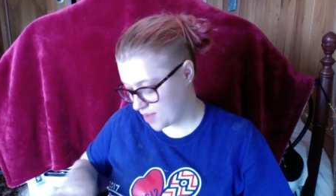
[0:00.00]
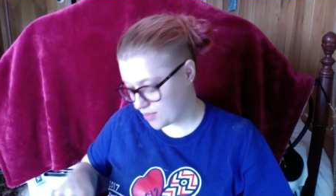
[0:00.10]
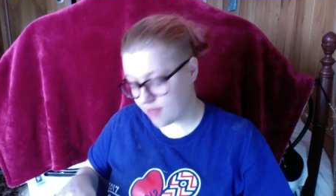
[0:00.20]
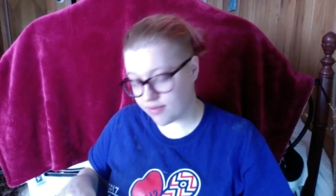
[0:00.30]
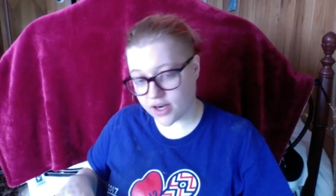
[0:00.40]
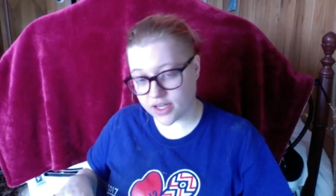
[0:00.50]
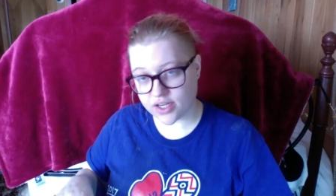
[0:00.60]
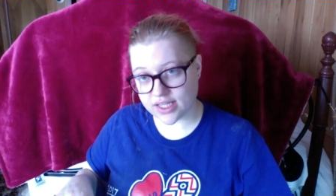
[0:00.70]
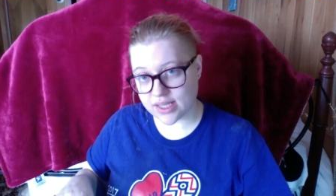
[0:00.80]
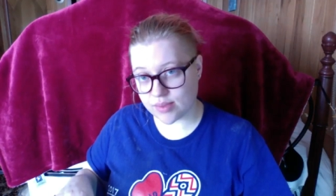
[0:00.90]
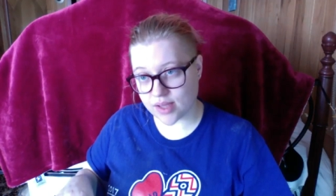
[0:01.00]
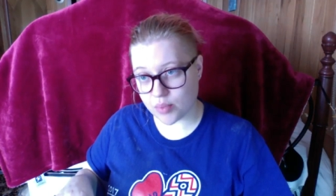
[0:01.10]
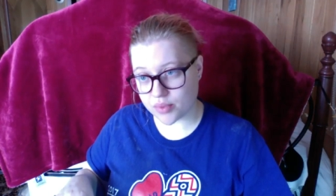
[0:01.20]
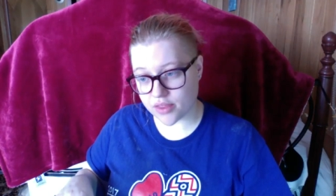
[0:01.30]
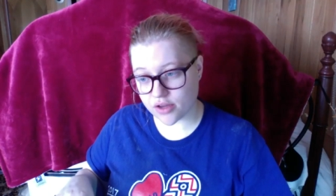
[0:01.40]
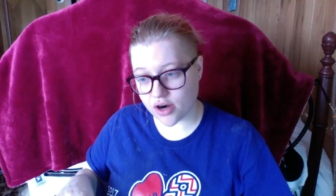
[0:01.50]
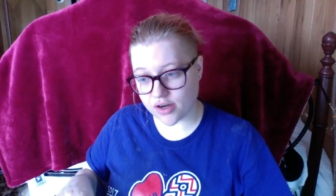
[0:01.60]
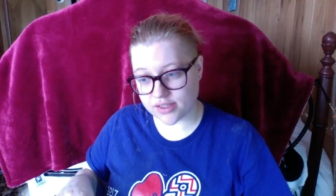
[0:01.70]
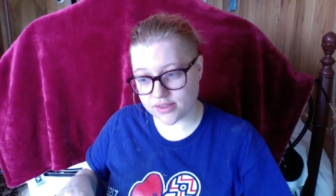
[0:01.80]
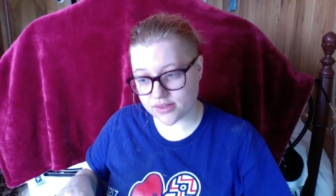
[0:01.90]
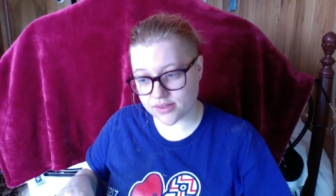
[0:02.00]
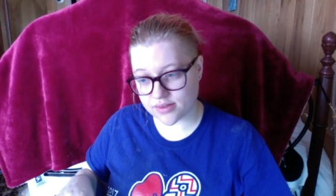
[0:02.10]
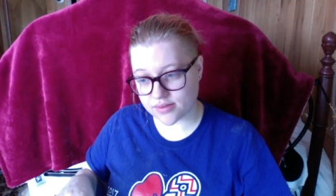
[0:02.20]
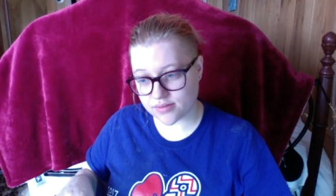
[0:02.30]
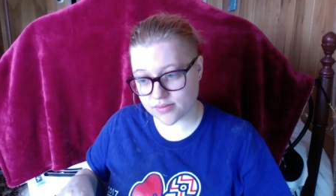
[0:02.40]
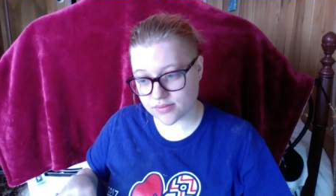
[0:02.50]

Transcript: I'm not very good at keeping up with other artists.